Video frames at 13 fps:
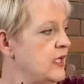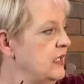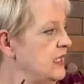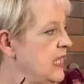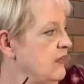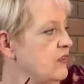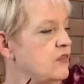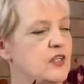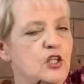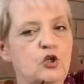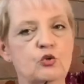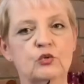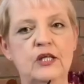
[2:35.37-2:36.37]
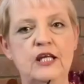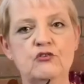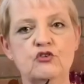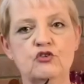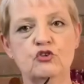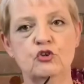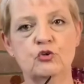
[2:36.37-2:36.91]
The other thing you'll need to
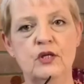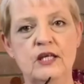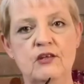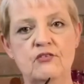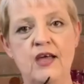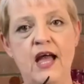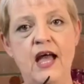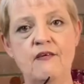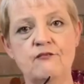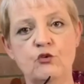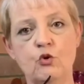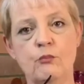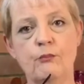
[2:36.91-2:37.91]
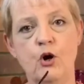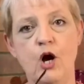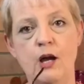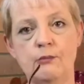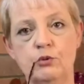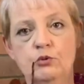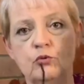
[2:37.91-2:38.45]
do is have your
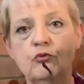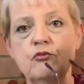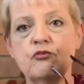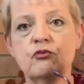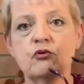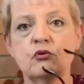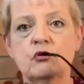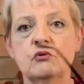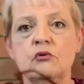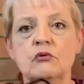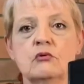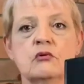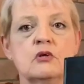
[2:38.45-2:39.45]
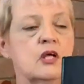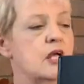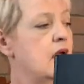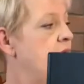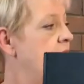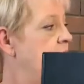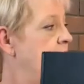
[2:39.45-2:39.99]
Bibles
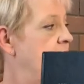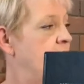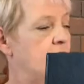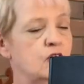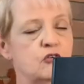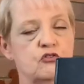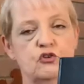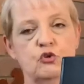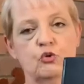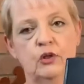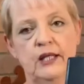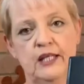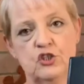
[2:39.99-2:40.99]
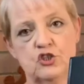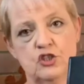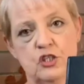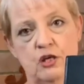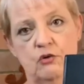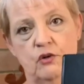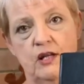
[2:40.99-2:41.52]
and your
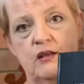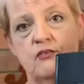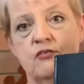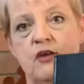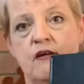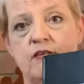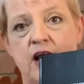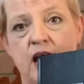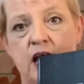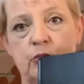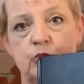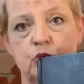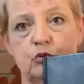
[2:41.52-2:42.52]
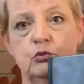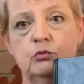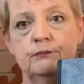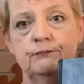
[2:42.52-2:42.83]
lectionaries available,